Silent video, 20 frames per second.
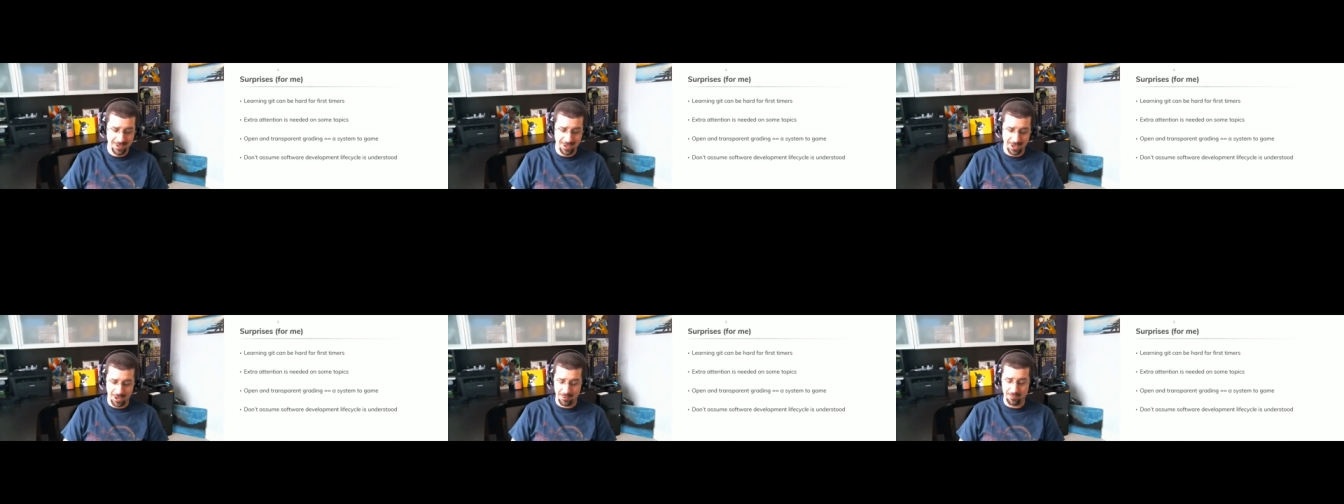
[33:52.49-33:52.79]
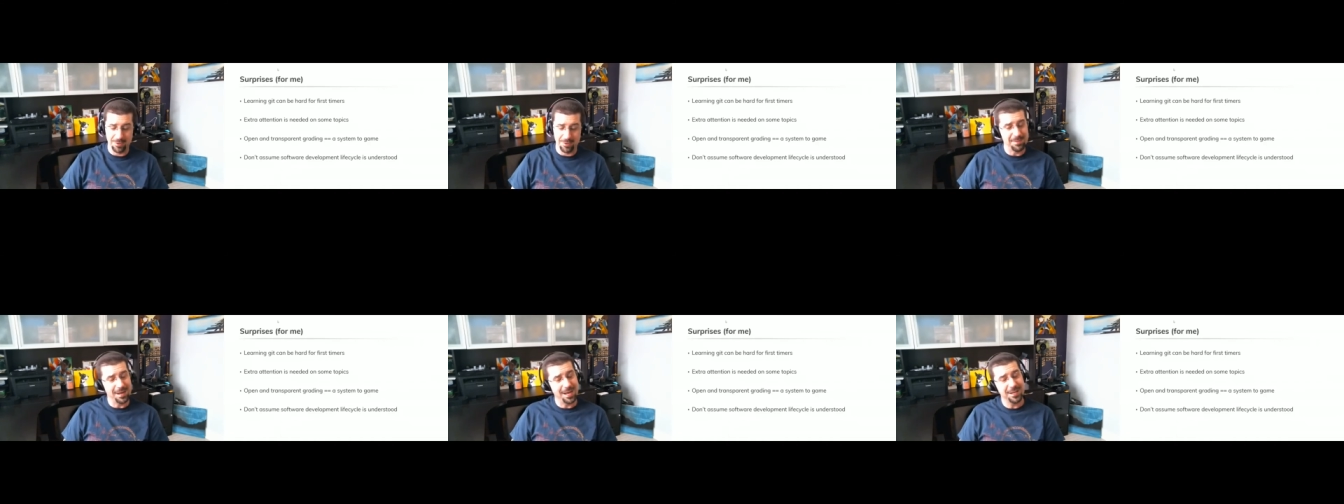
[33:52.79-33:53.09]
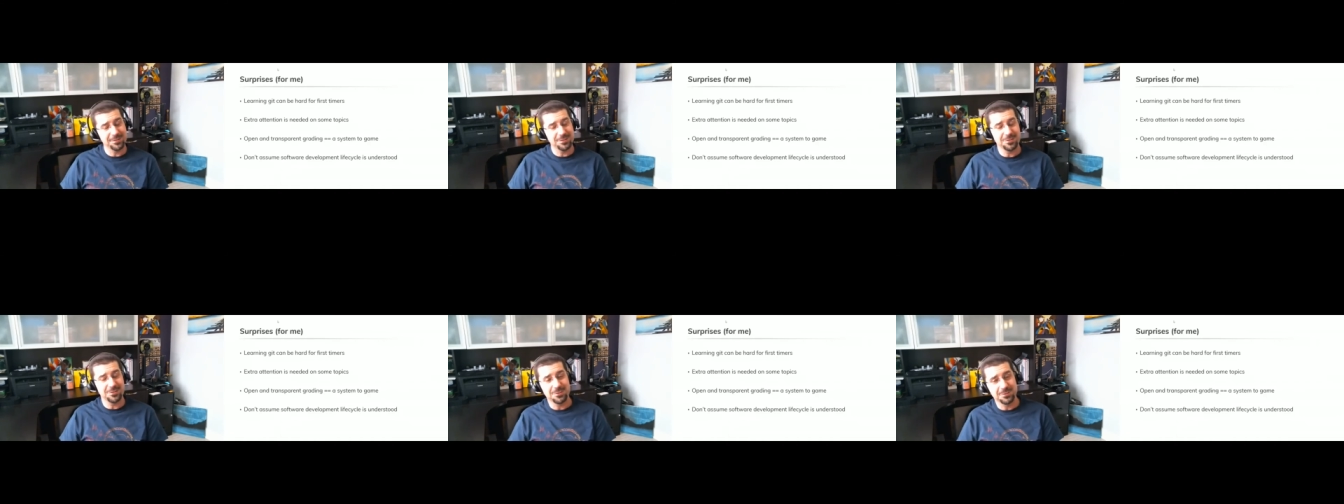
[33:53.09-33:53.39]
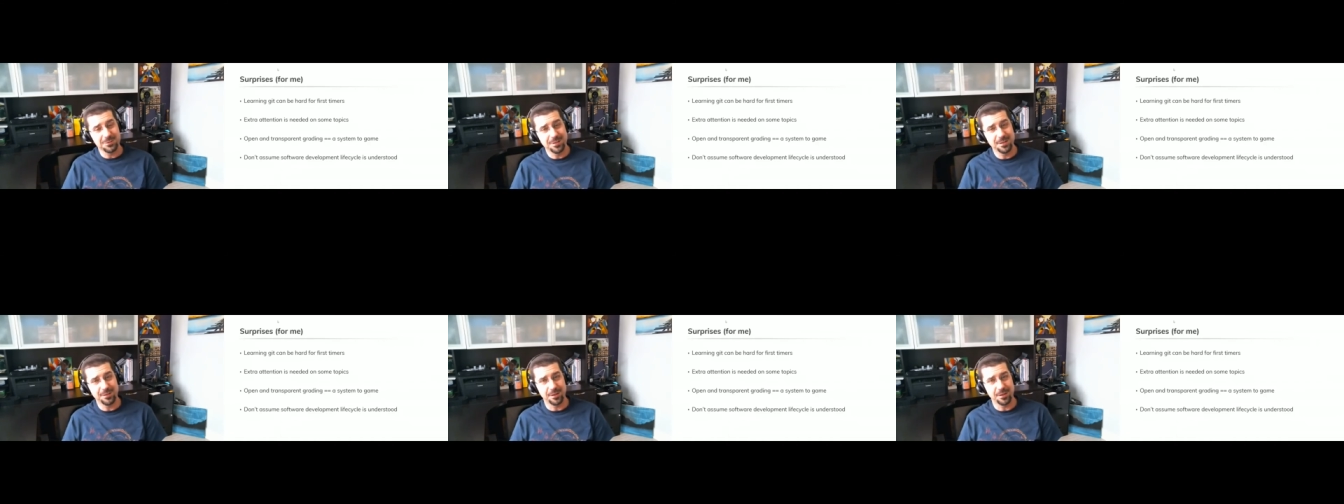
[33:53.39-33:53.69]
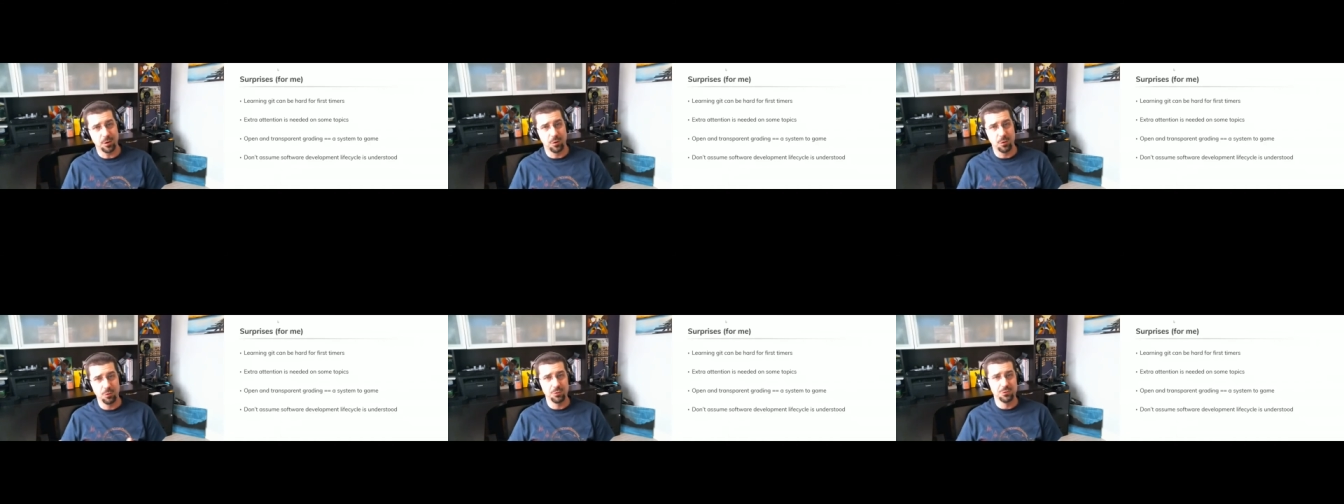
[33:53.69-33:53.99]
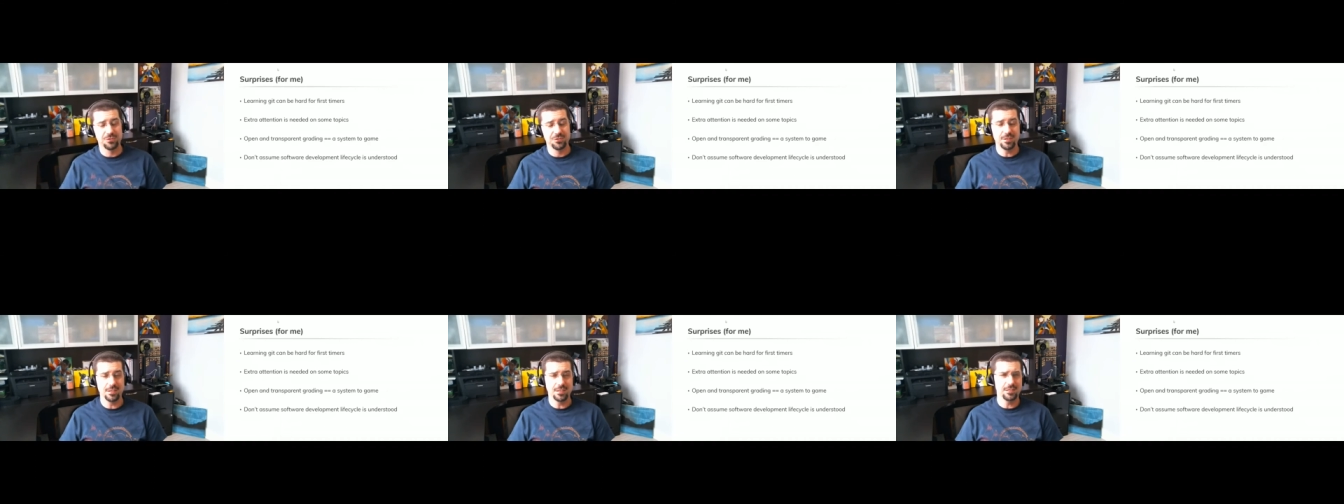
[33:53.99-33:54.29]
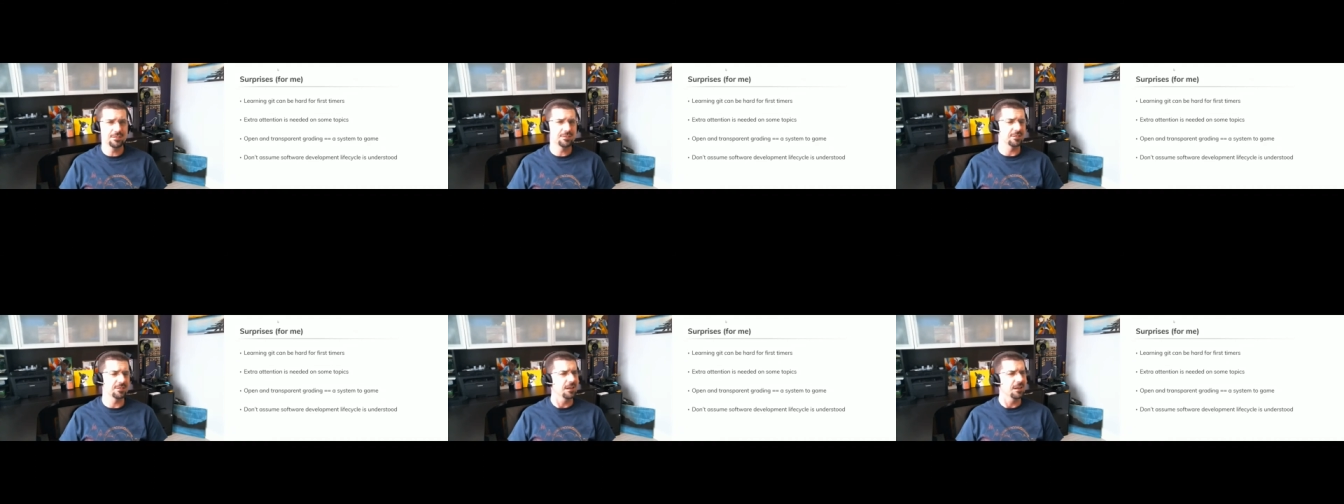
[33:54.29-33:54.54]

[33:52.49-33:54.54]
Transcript: uh, repository that holds these,